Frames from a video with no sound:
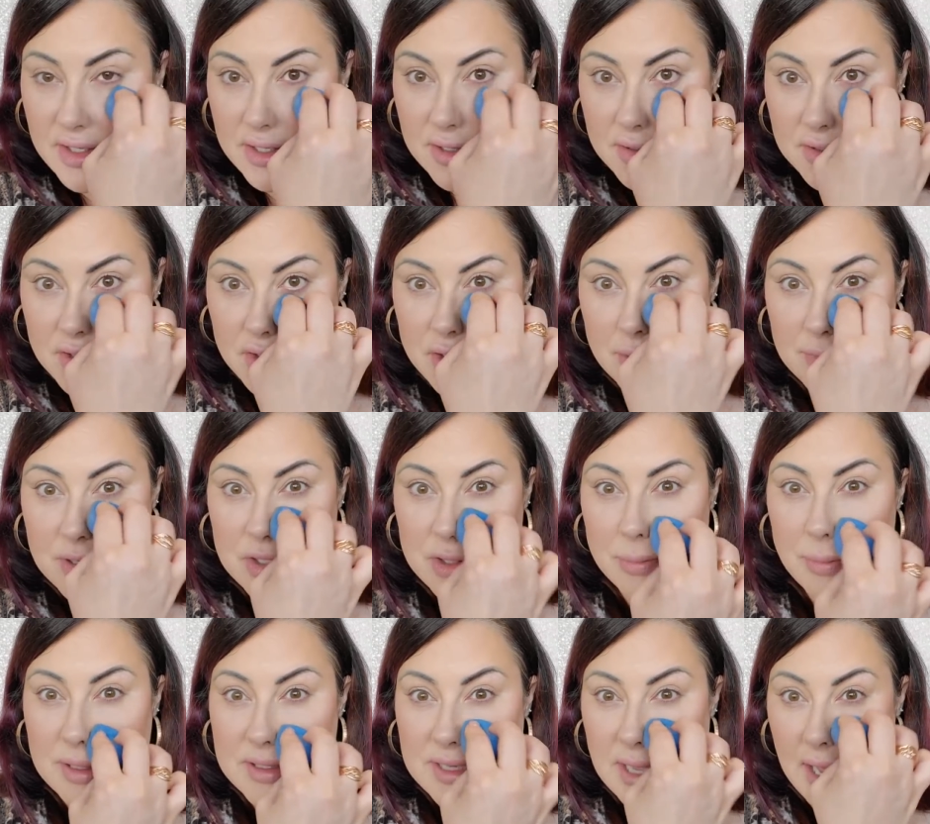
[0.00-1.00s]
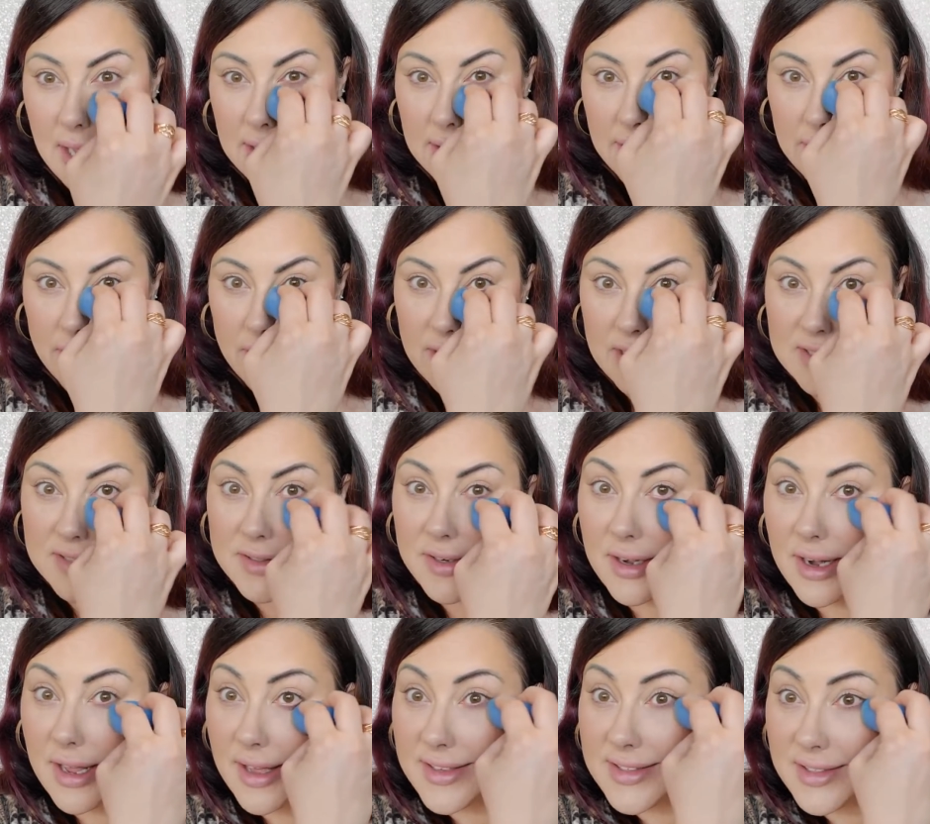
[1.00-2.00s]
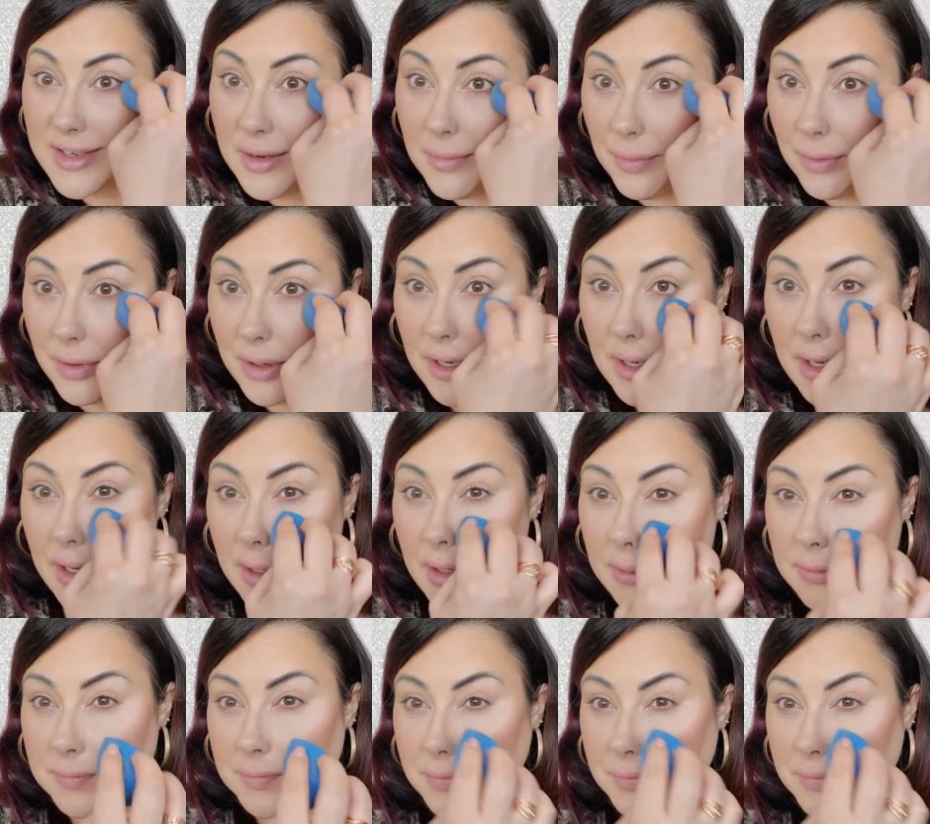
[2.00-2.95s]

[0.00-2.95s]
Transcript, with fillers: she used Shimma Shimma as a highlighter yesterday. Isn't it pretty?